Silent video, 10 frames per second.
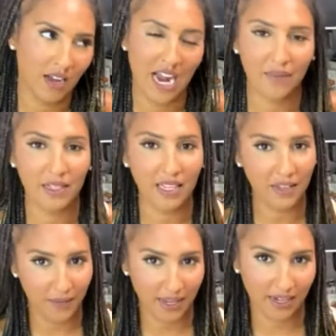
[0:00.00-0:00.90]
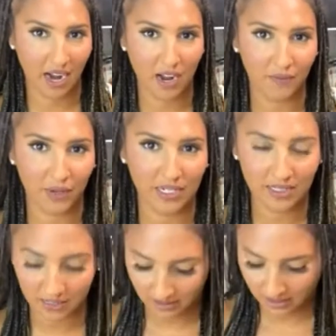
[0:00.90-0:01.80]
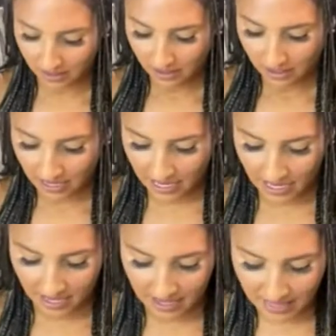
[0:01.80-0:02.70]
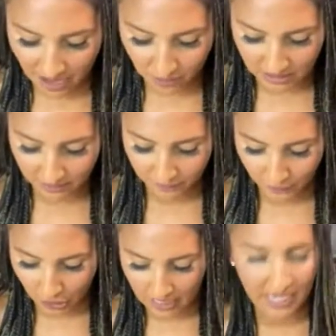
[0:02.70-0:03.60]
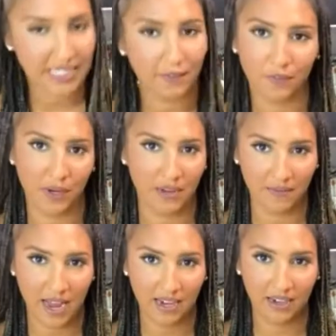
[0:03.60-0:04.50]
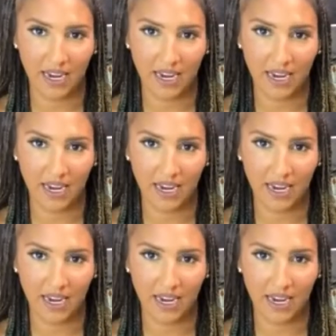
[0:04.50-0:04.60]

Ivy League Vegan Conference, and that was the first, and it's a free event,